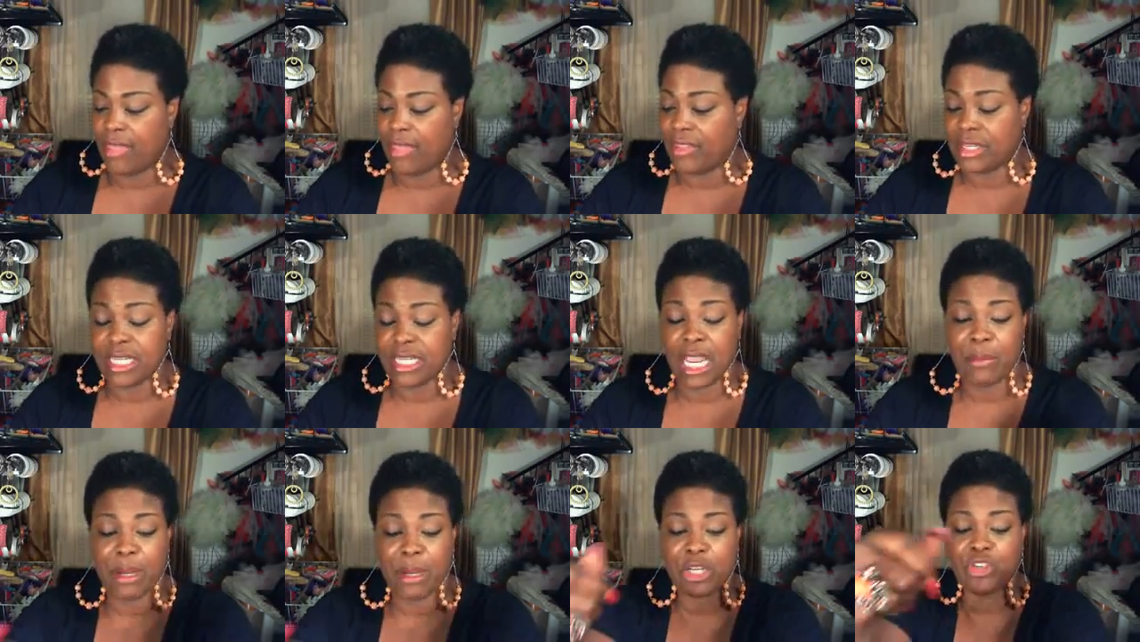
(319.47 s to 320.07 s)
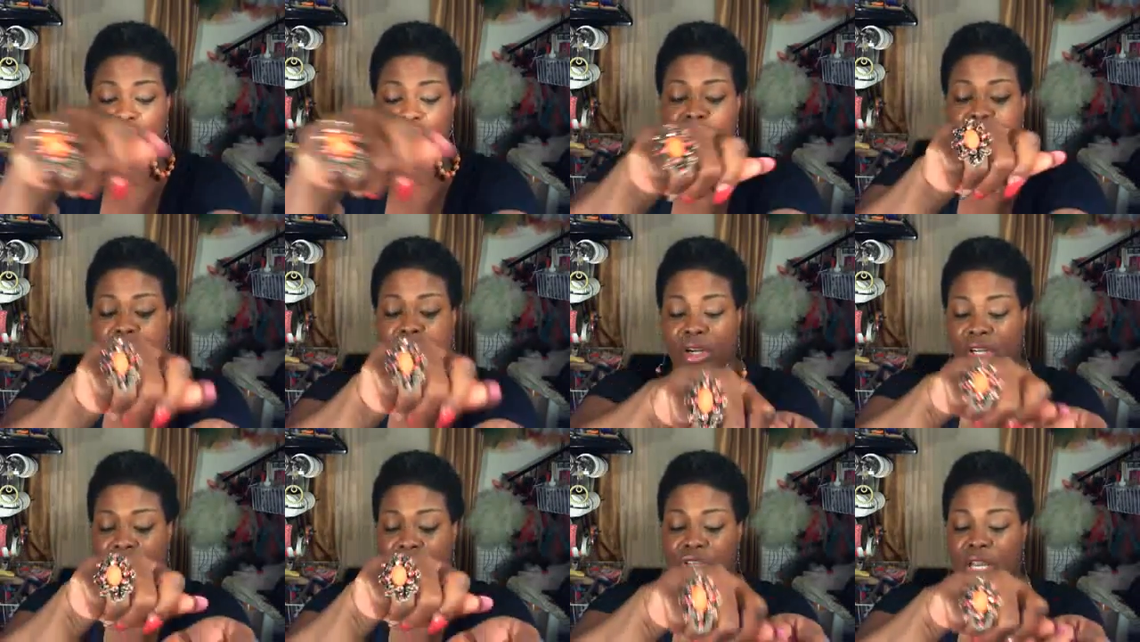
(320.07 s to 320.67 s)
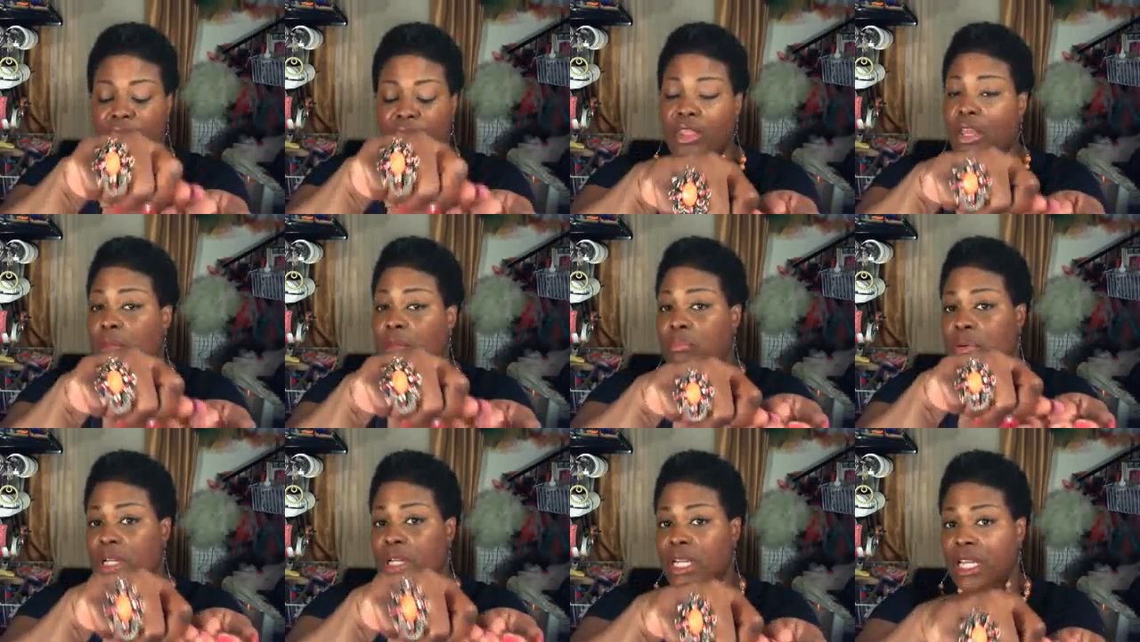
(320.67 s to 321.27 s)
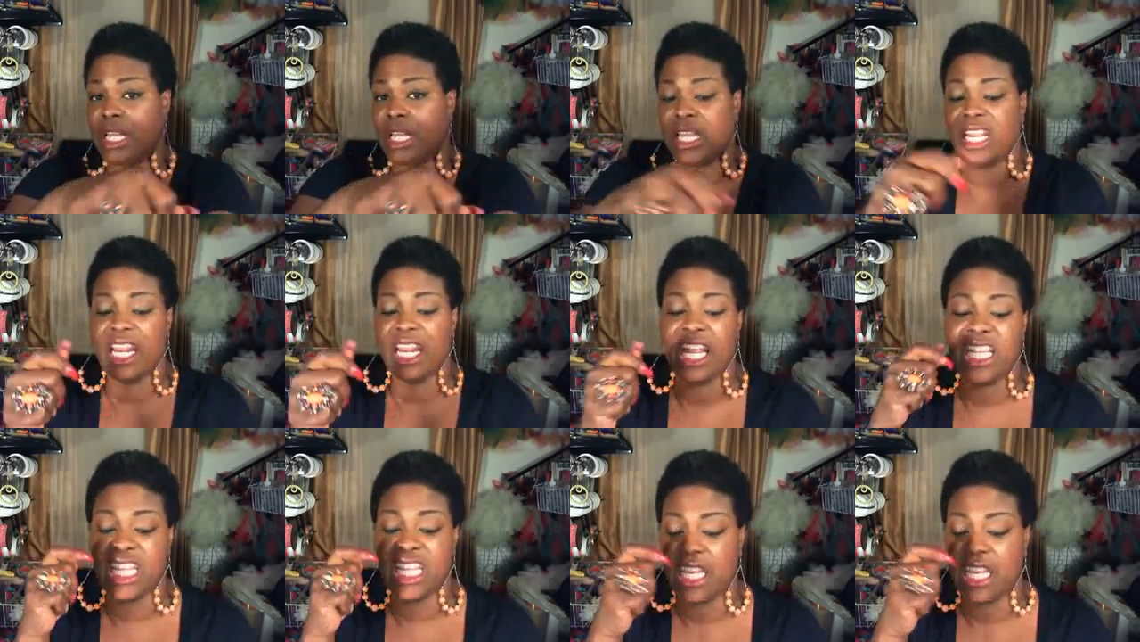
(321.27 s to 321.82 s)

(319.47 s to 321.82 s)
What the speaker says: and then take my toothbrush and then put it in there,